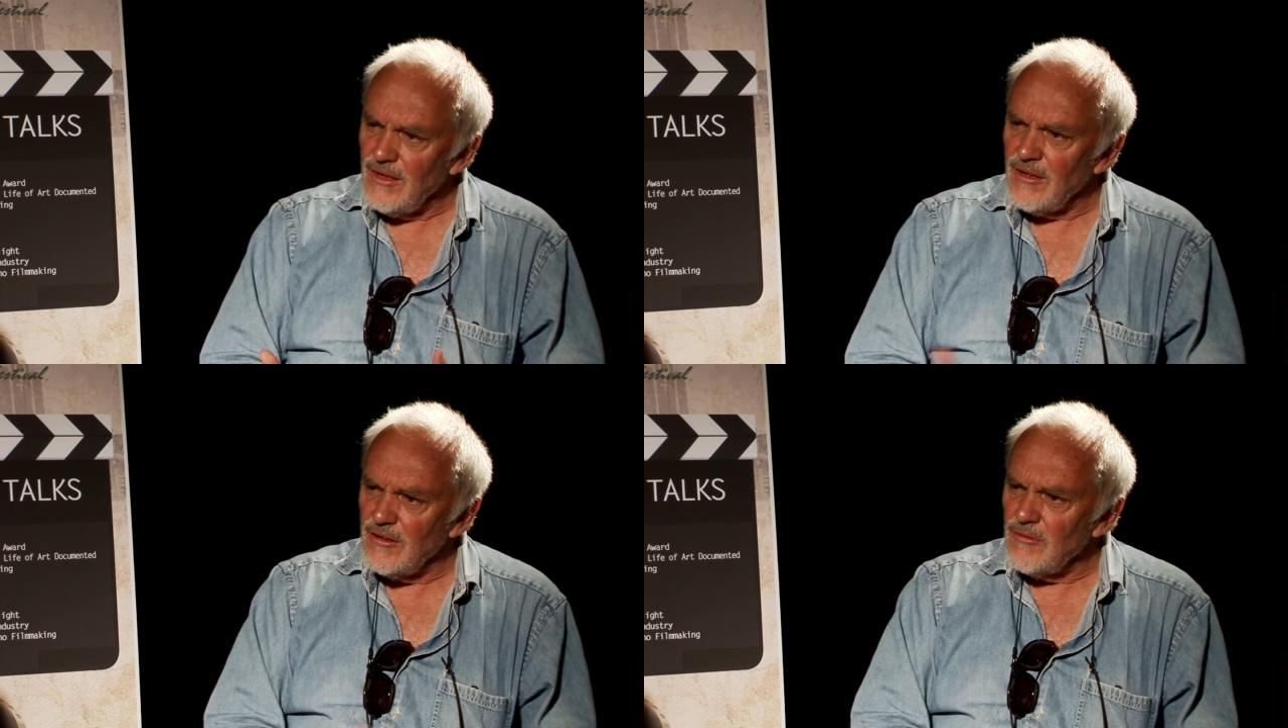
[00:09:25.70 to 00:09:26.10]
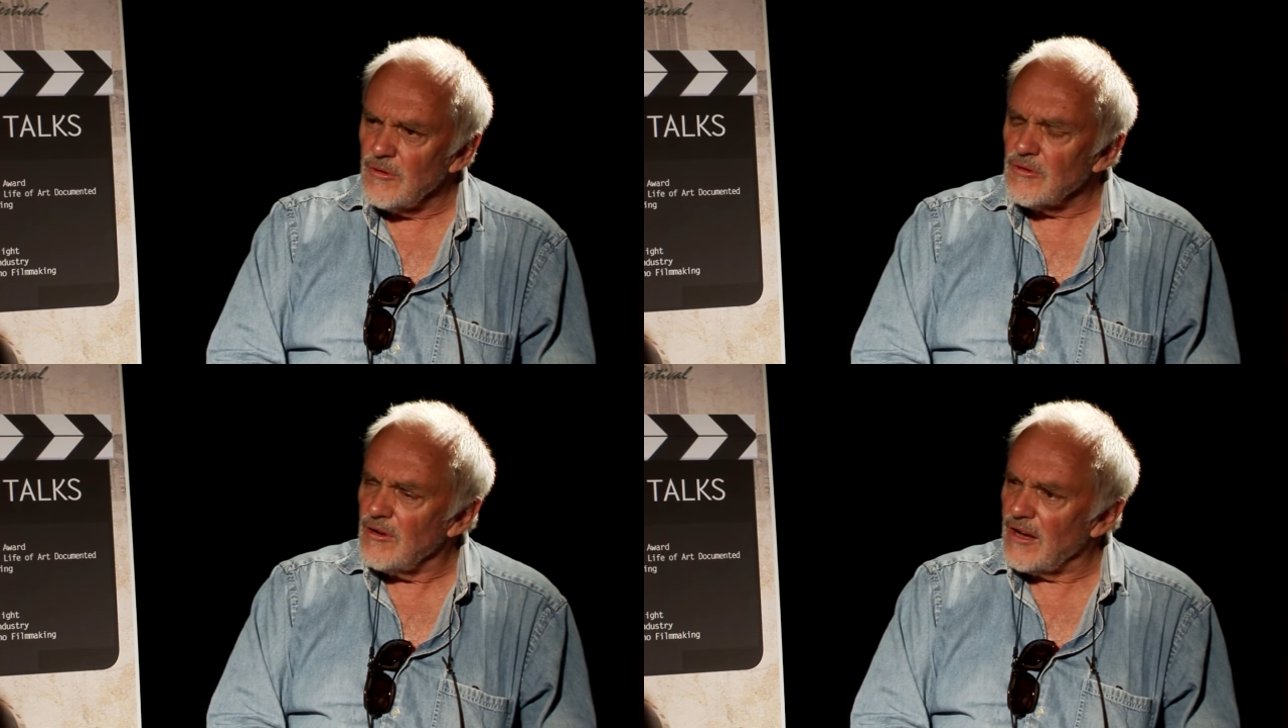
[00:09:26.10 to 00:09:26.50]

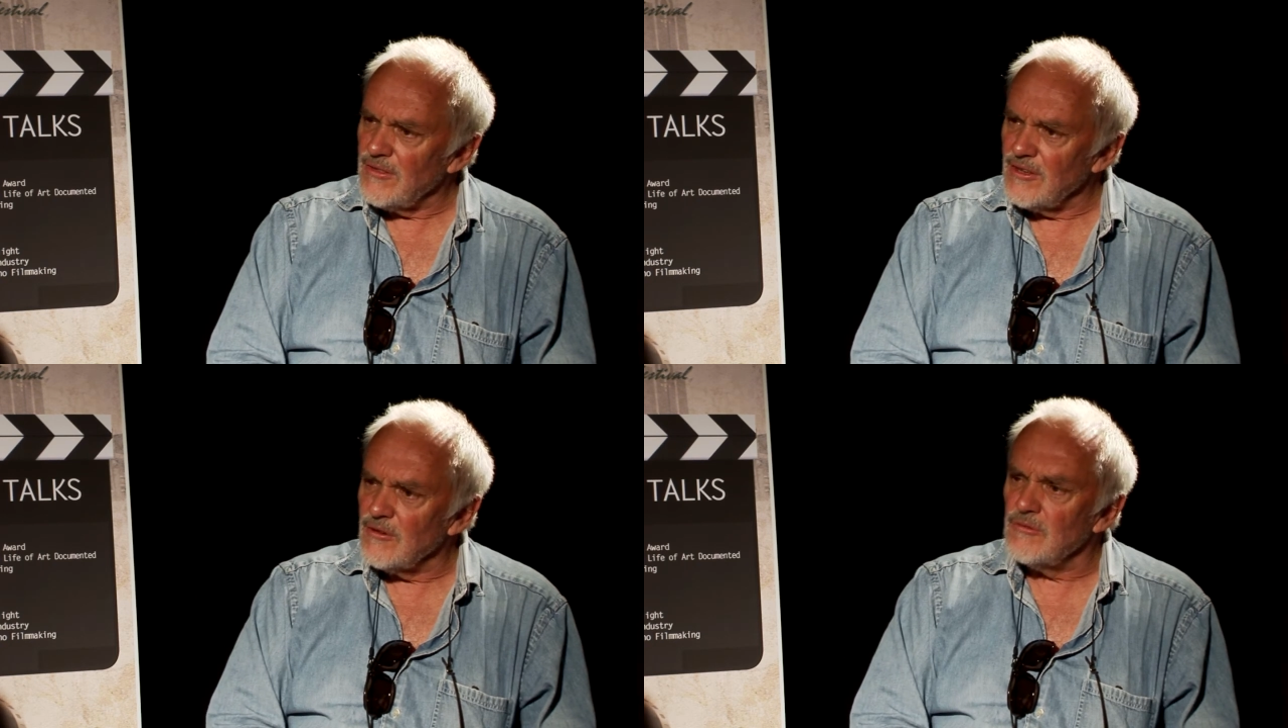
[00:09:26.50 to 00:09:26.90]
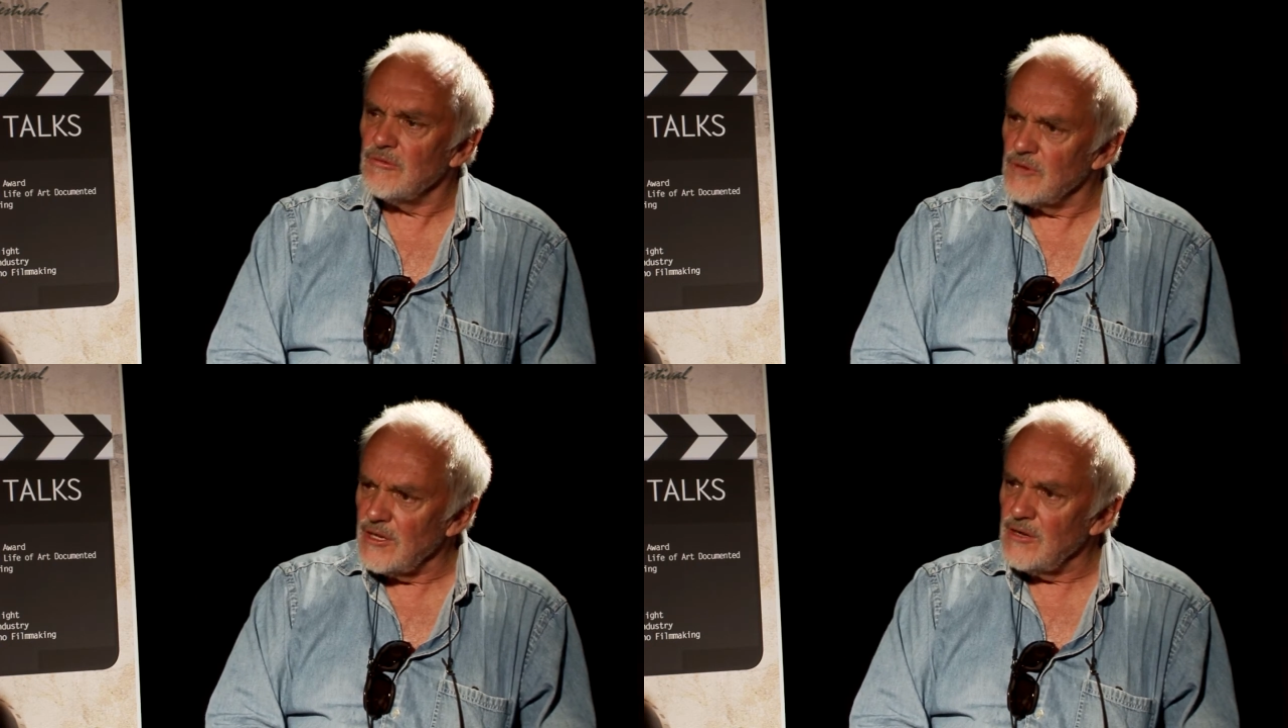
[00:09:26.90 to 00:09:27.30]
I think
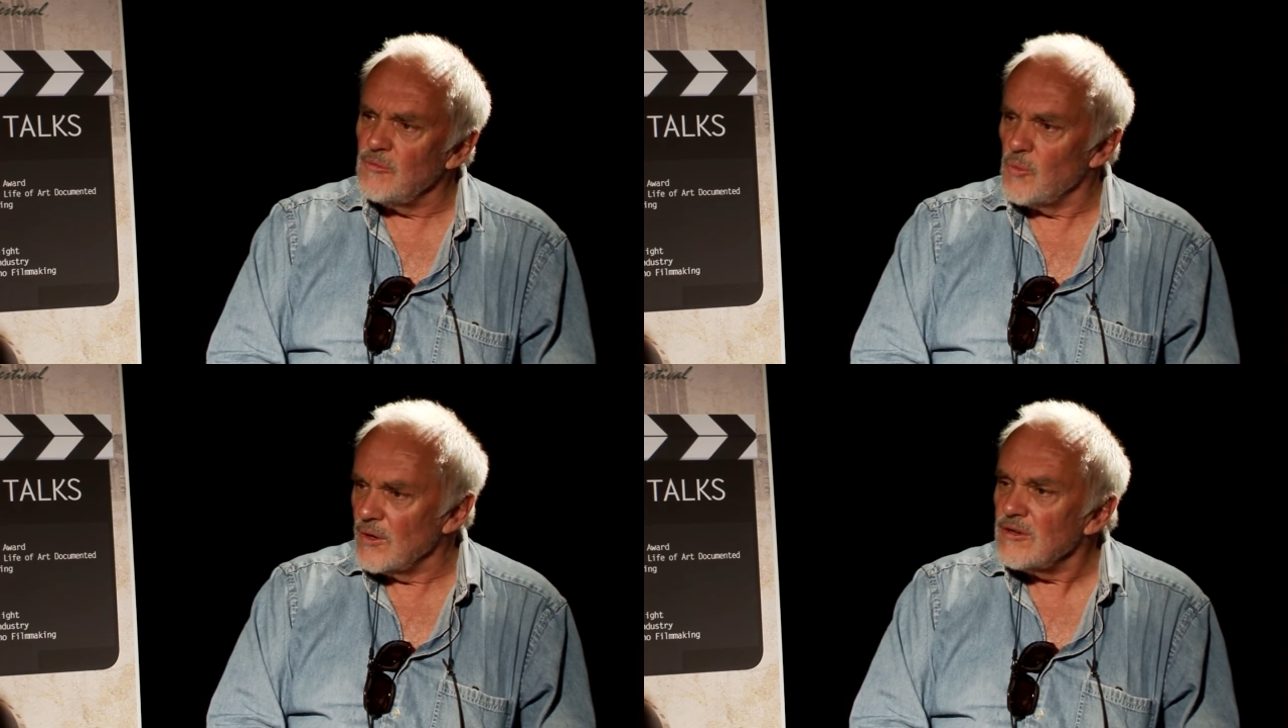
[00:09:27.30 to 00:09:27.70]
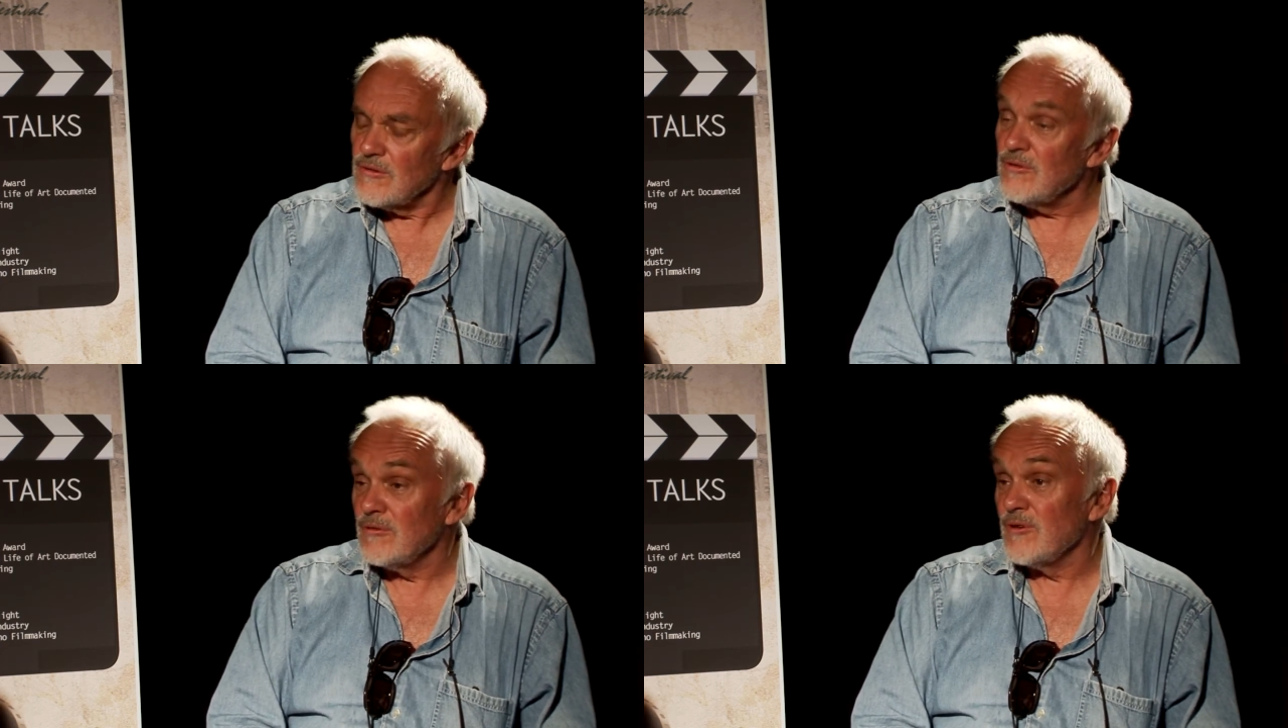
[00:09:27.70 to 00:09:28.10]
really
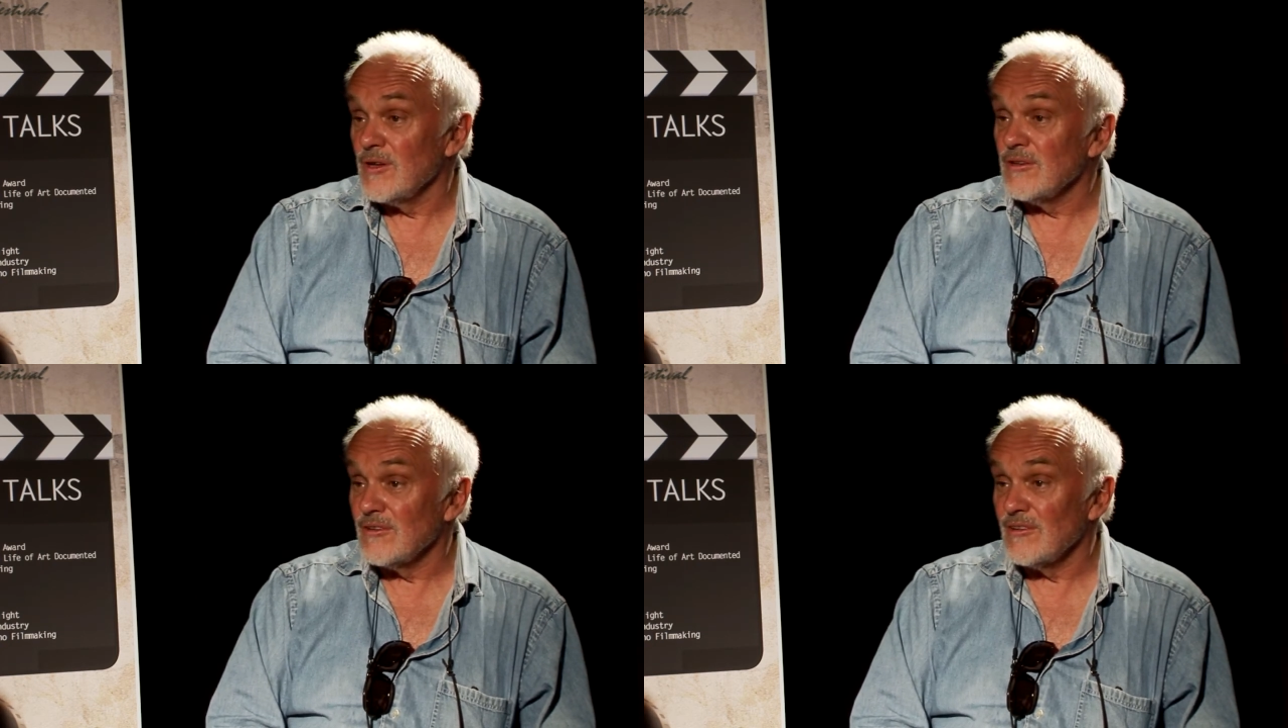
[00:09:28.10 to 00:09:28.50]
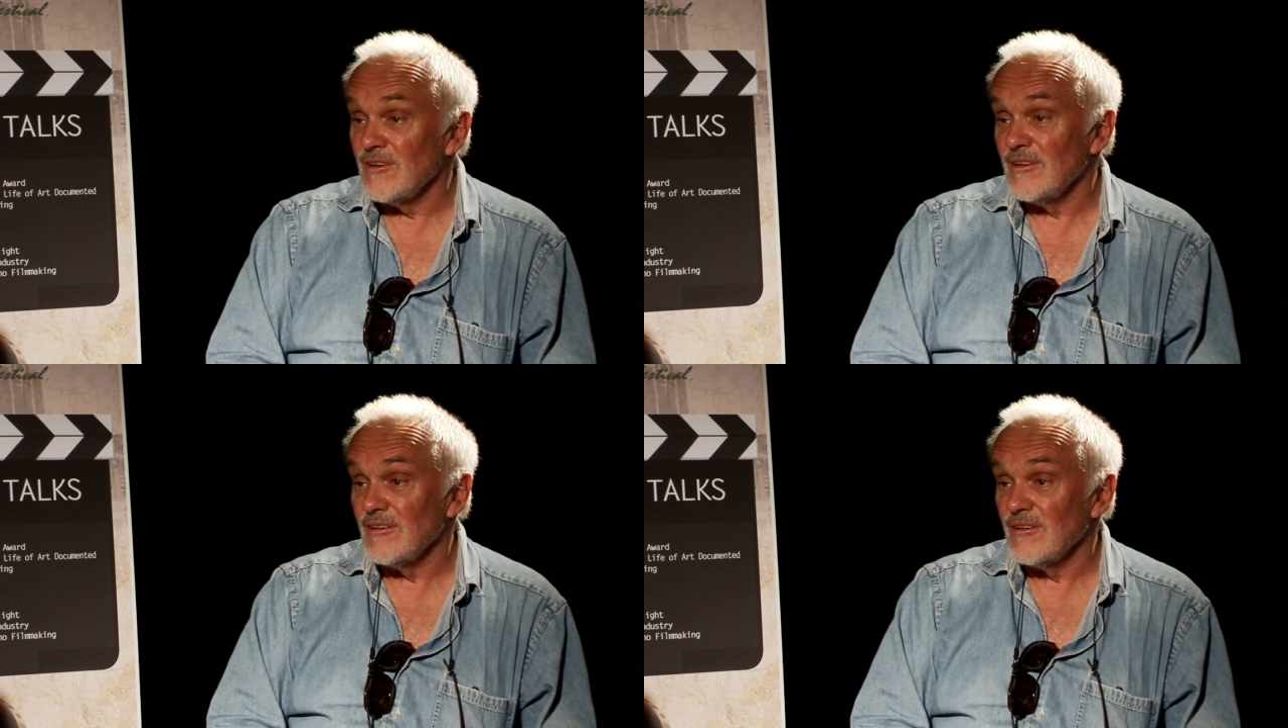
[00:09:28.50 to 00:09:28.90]
wonderful friends
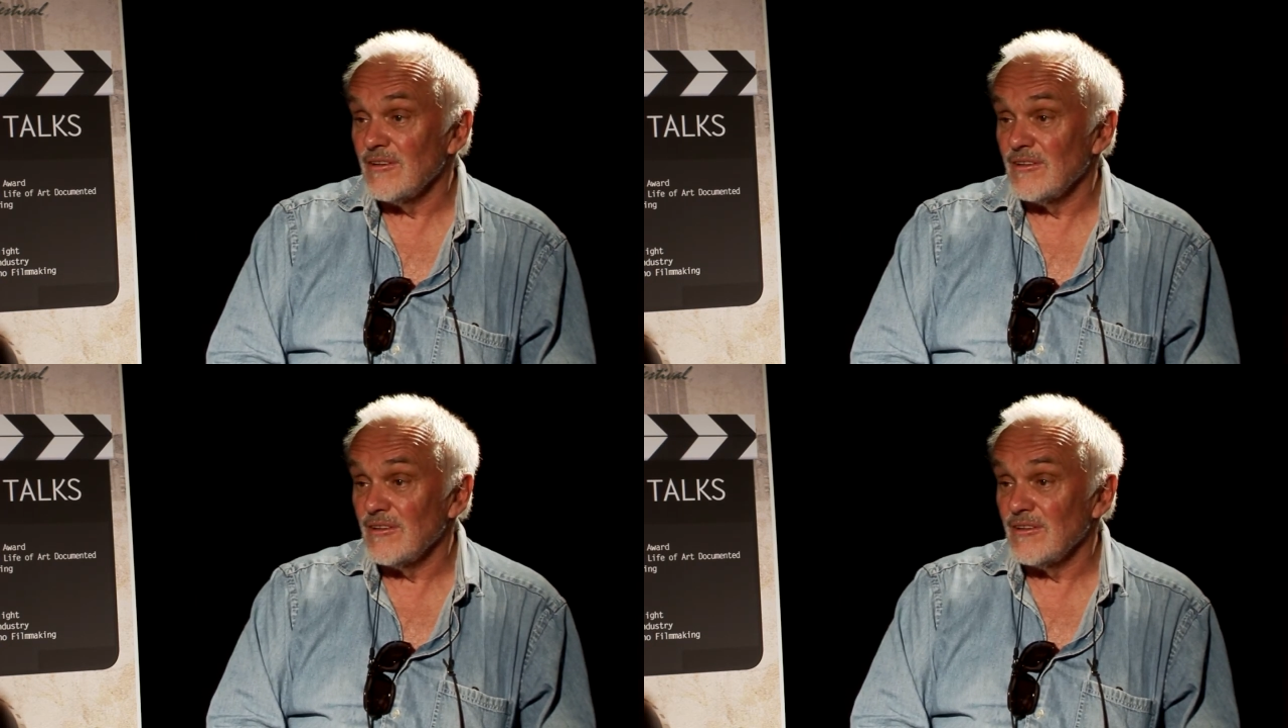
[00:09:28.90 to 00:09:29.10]
in